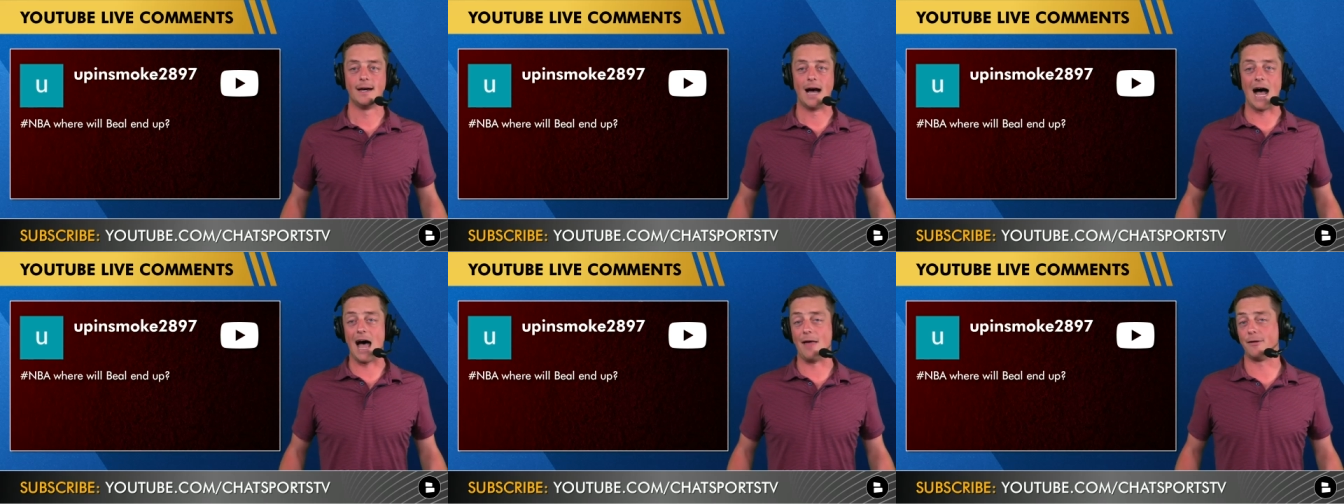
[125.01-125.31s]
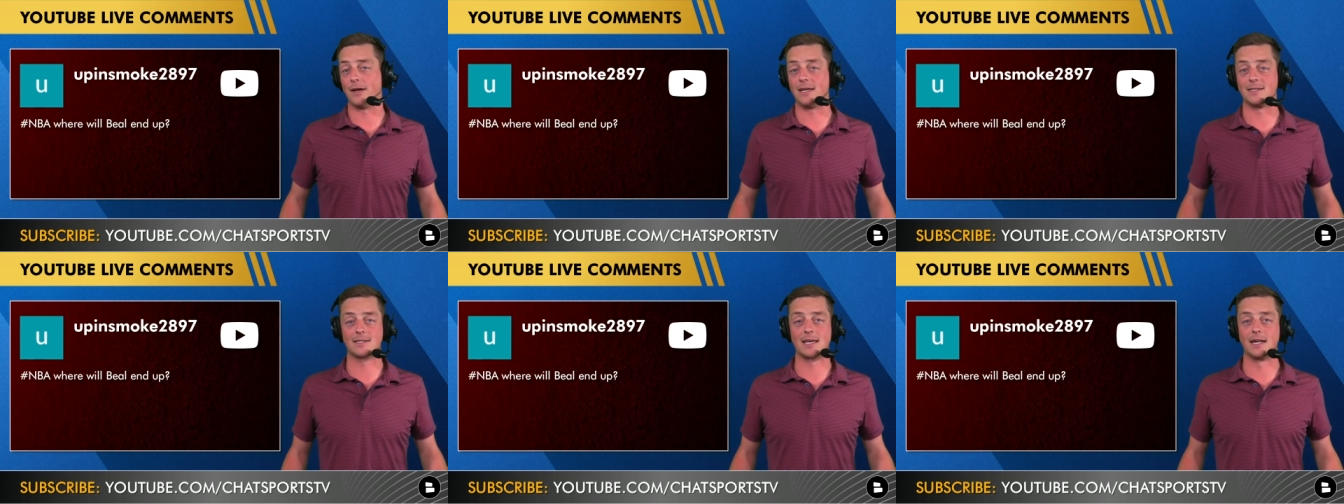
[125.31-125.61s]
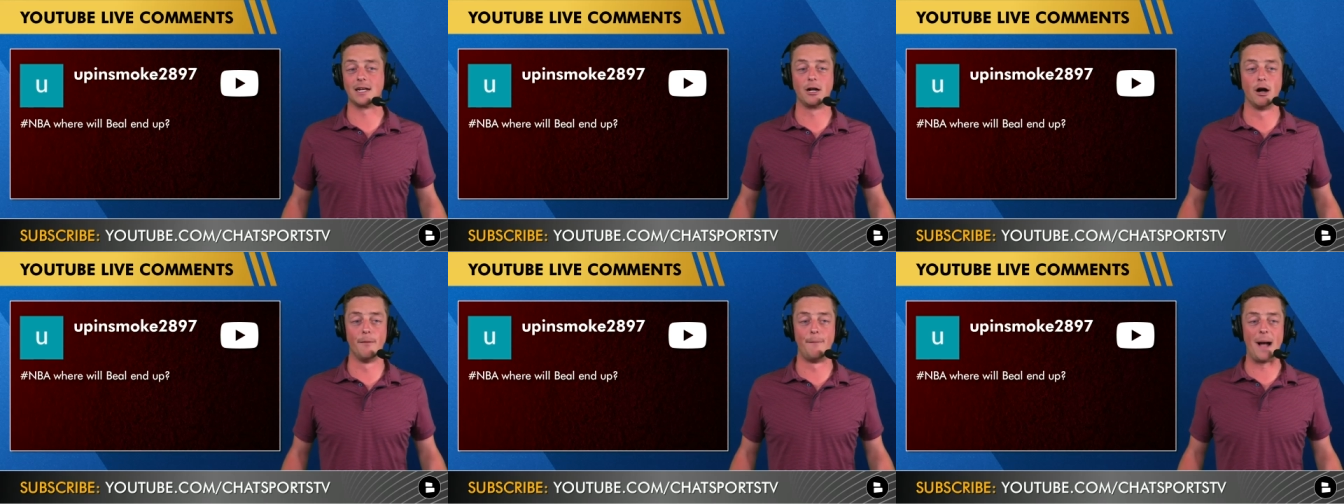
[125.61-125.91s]
I think he's going
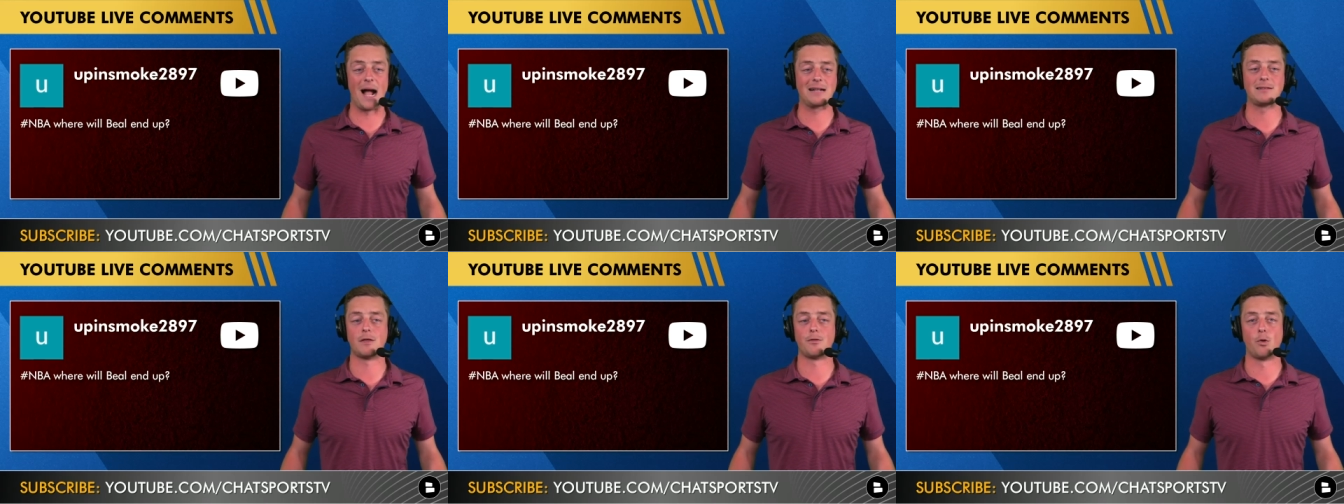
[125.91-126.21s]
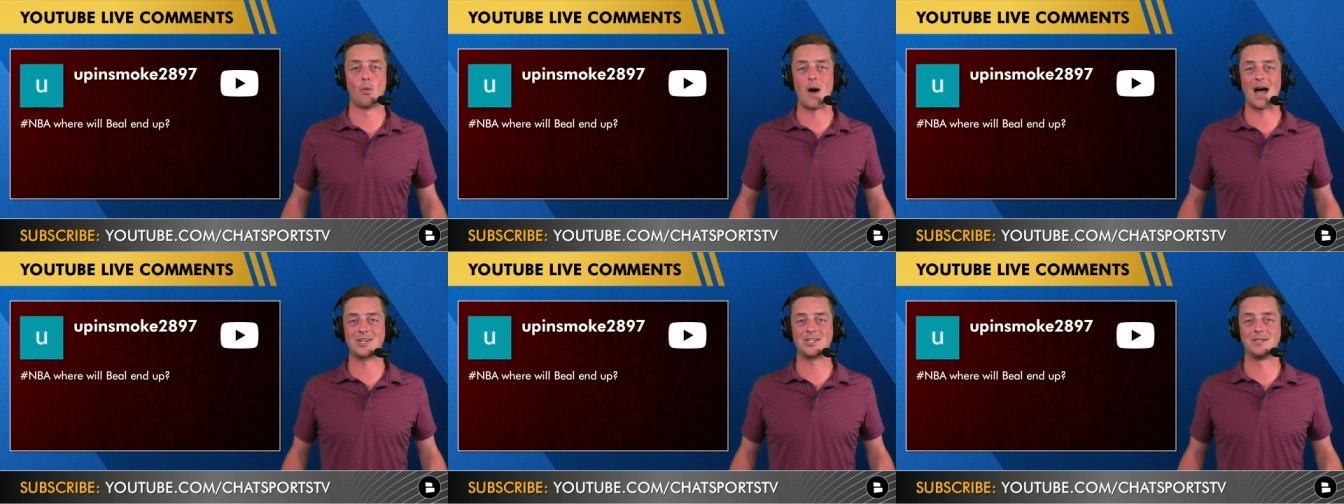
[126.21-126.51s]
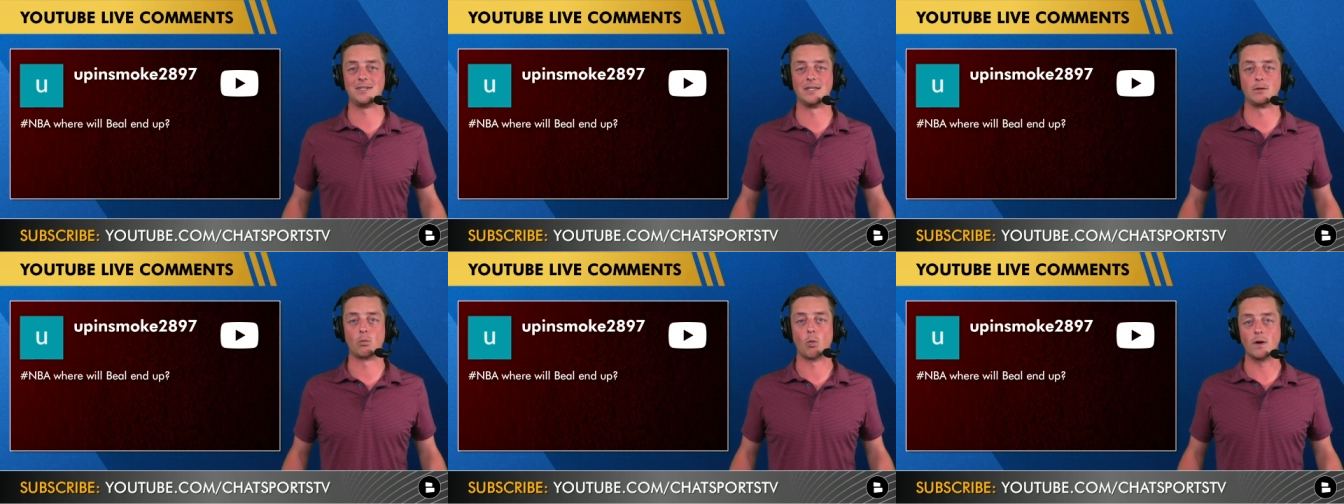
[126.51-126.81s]
to go back to the
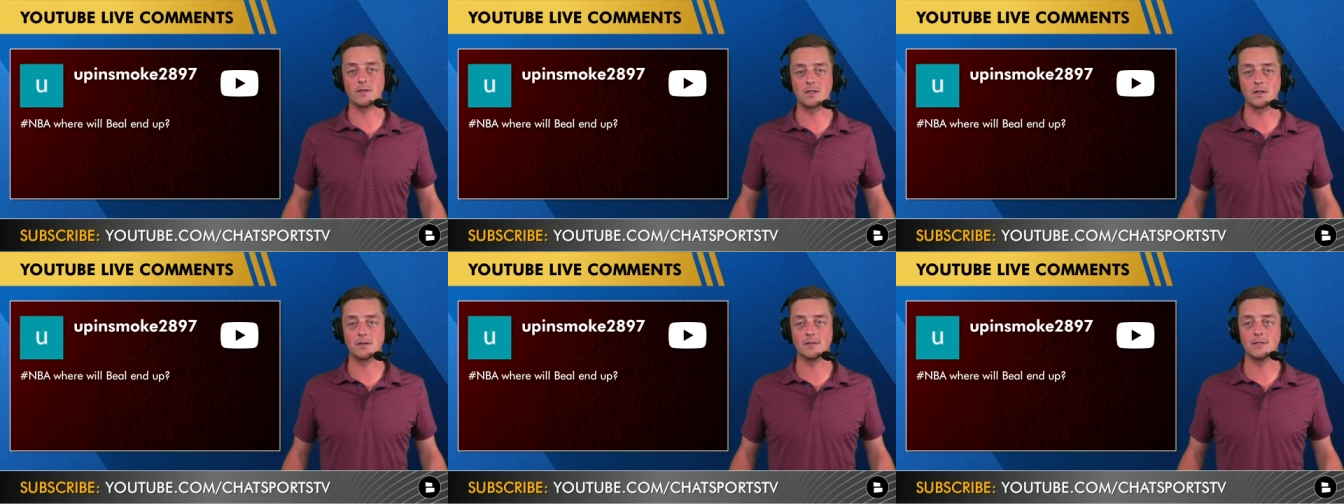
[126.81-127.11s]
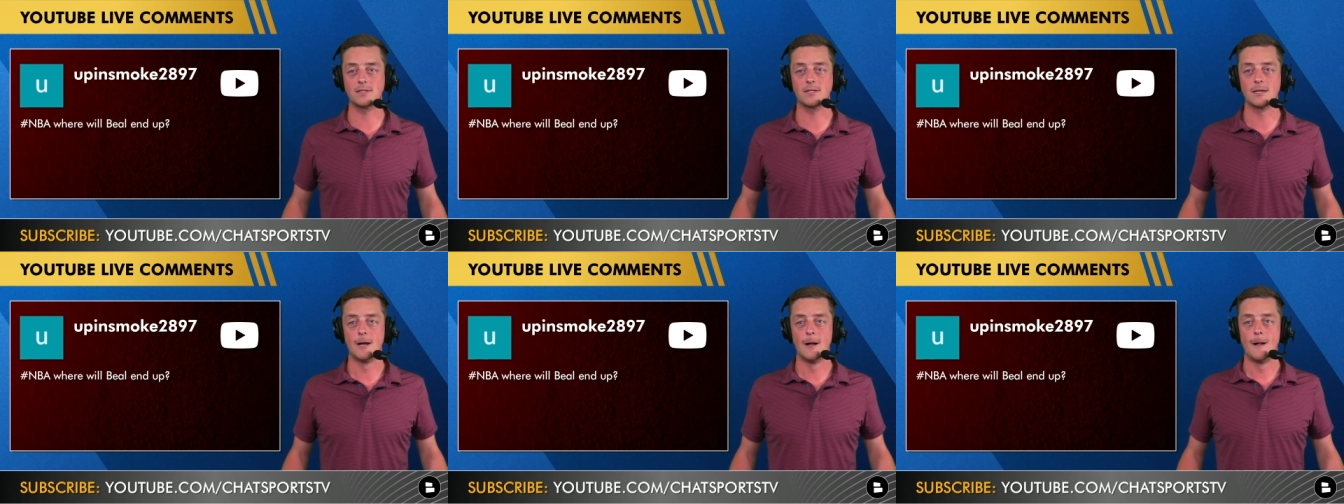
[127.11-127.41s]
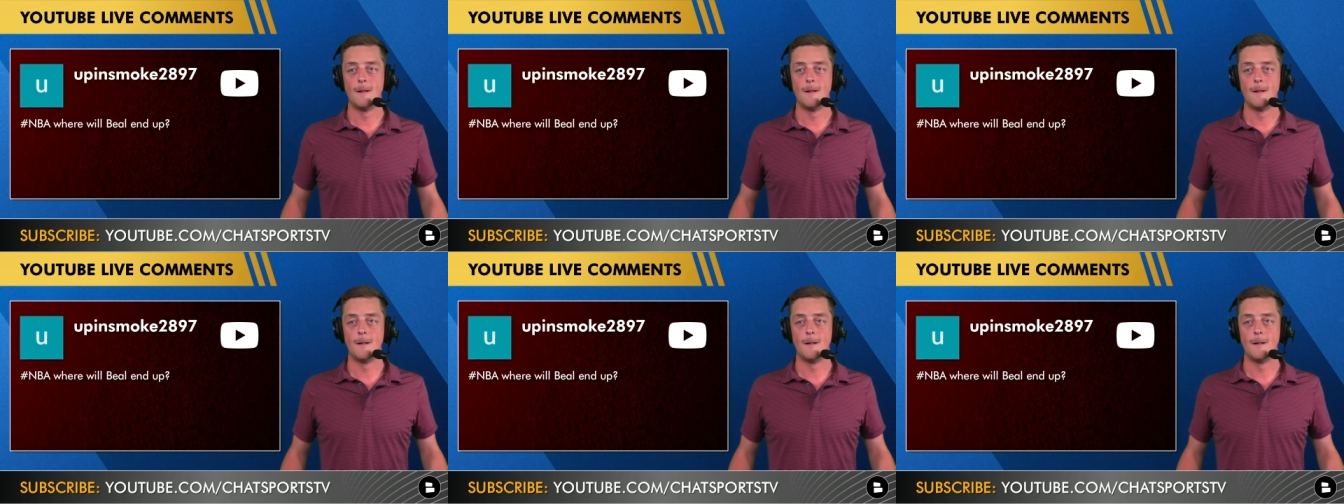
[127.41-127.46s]
Washington Wizards.